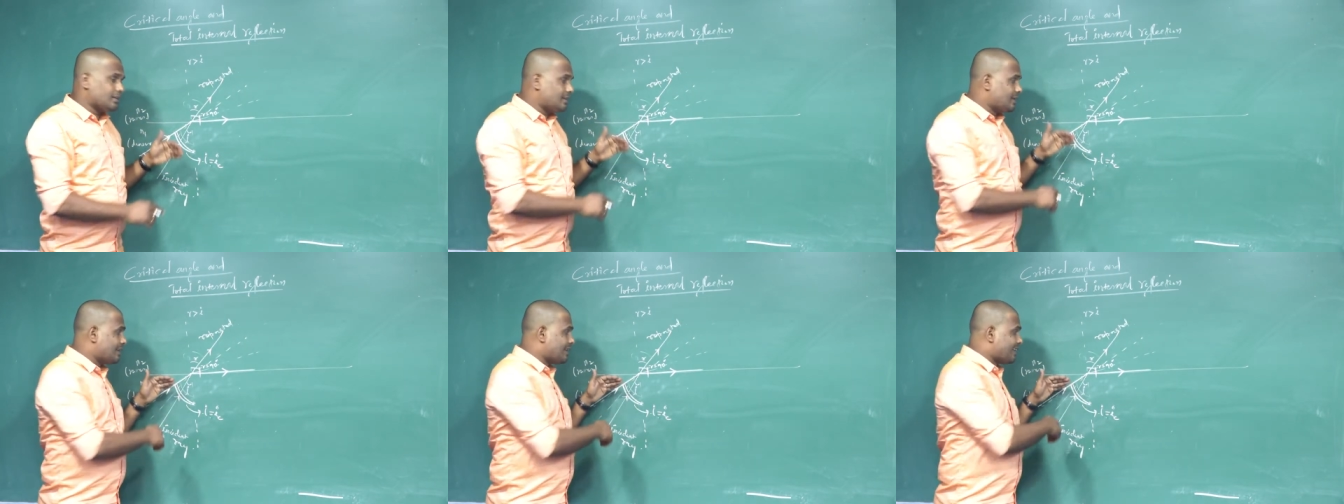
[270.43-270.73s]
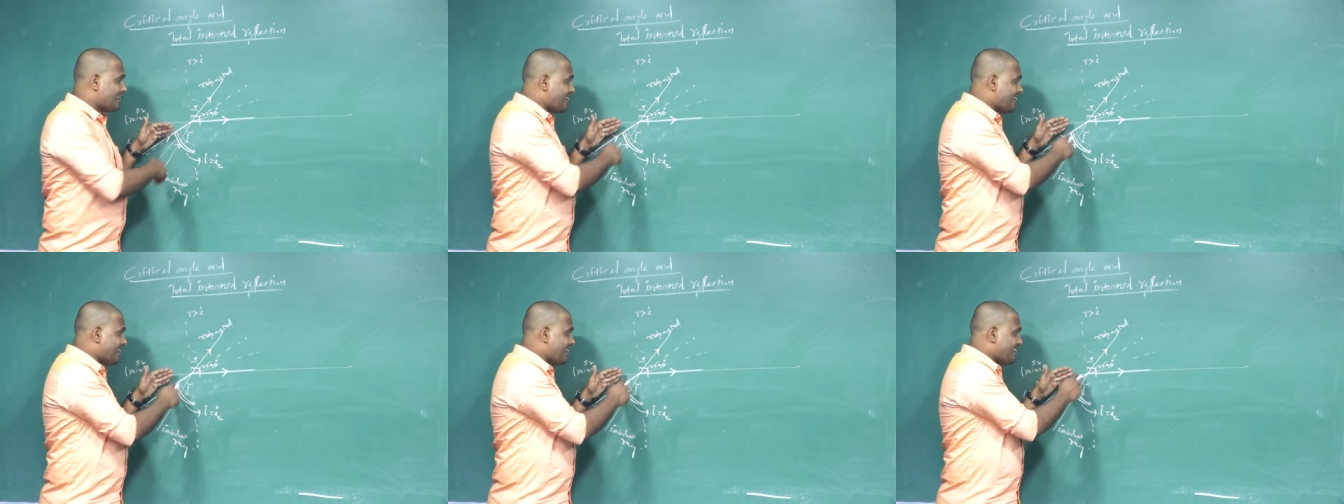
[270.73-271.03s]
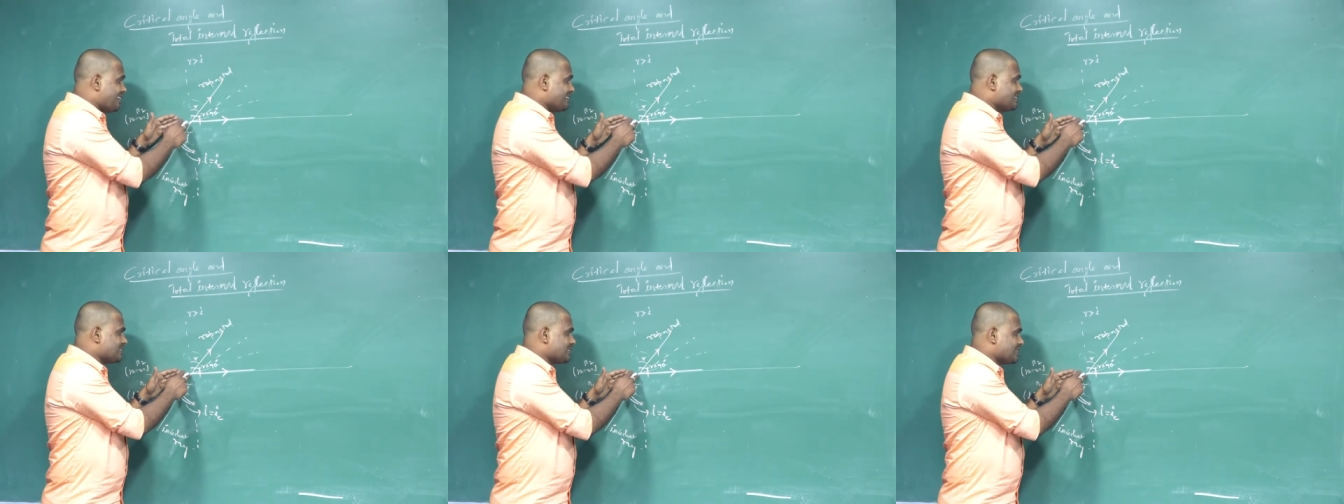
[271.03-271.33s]
The
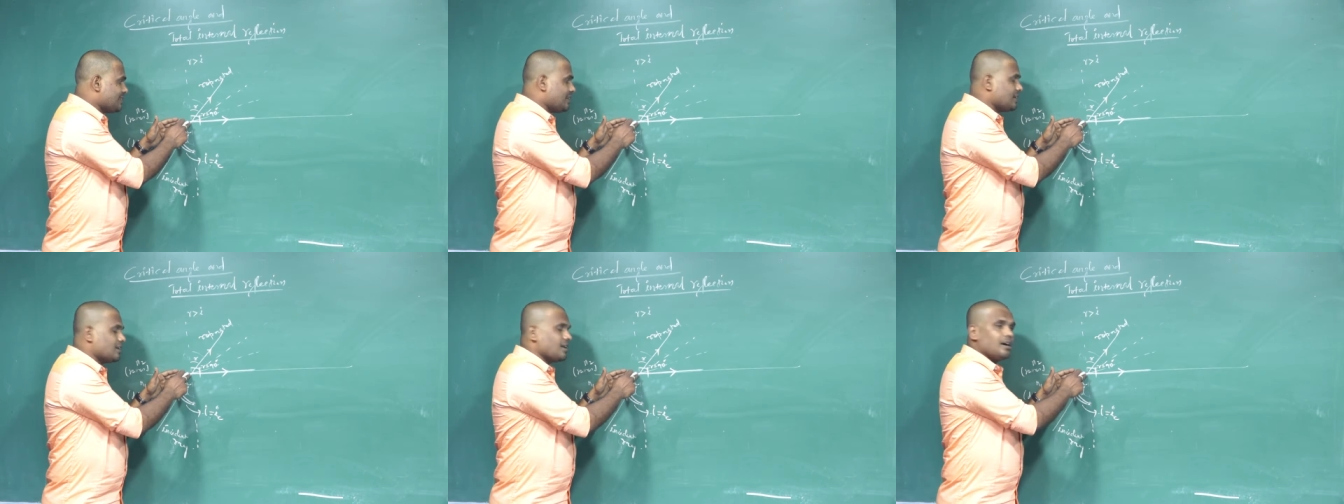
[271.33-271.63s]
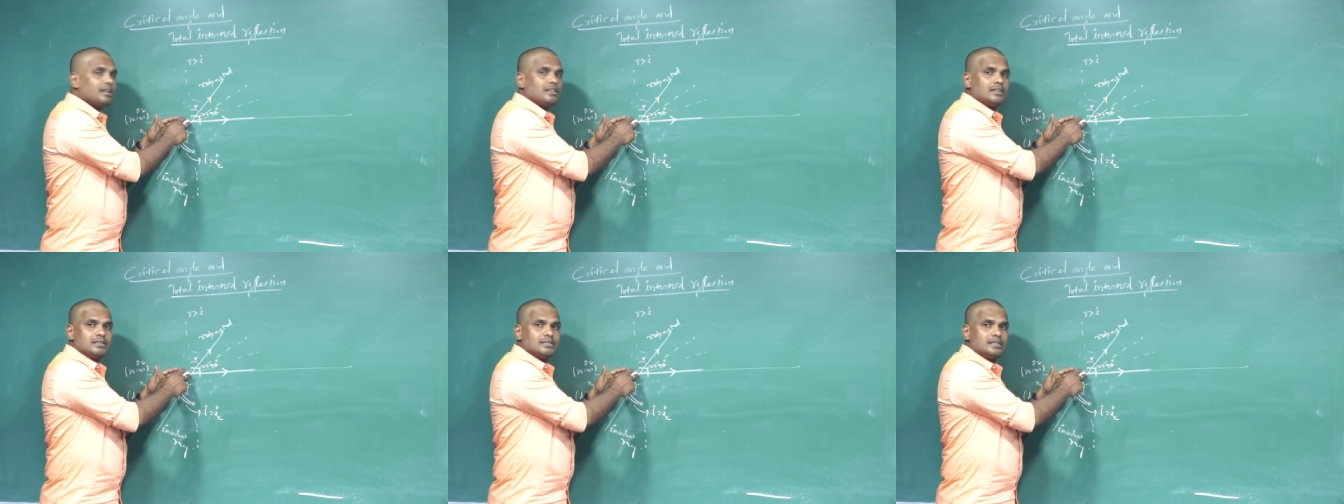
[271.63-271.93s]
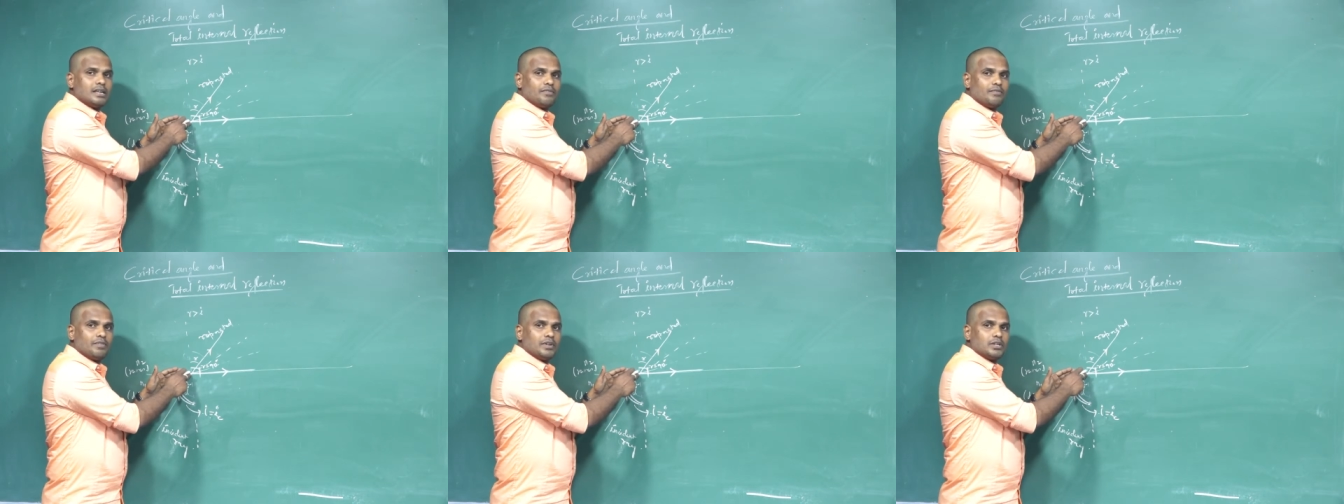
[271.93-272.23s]
ray incident on the
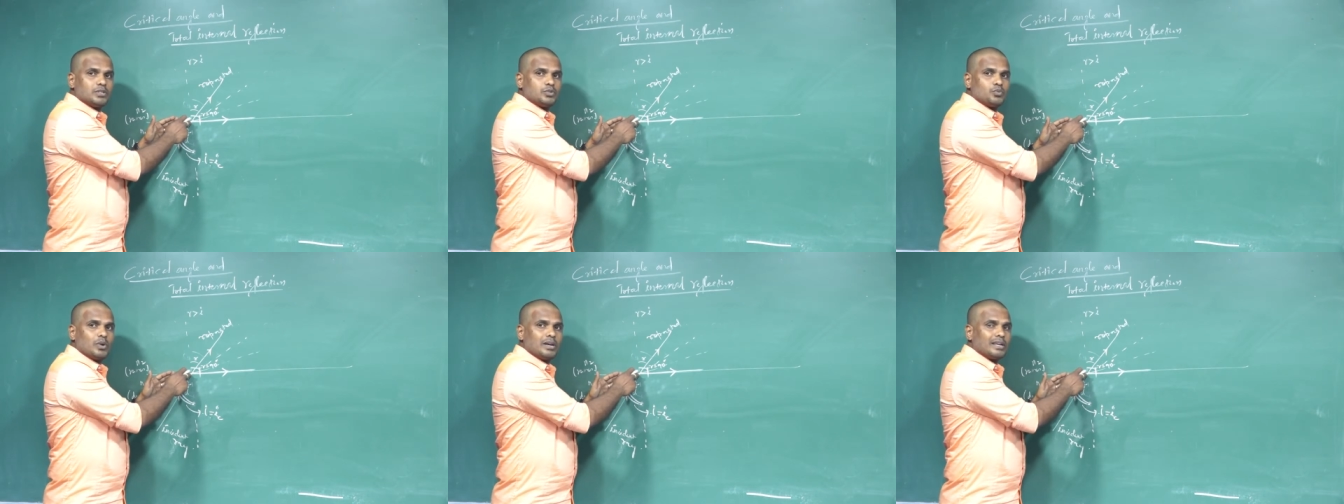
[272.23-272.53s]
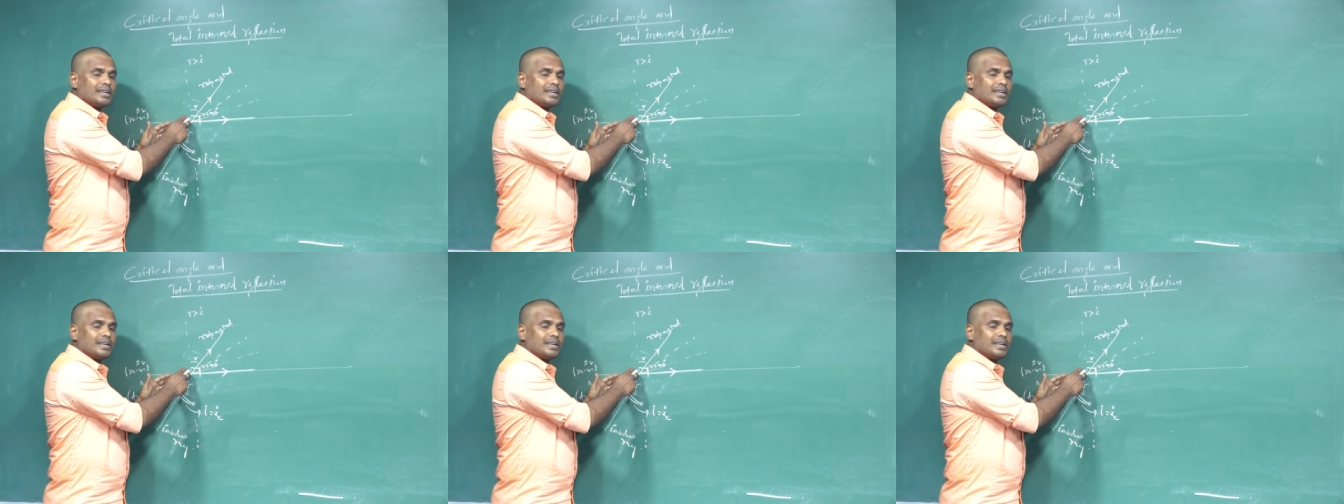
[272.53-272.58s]
surface will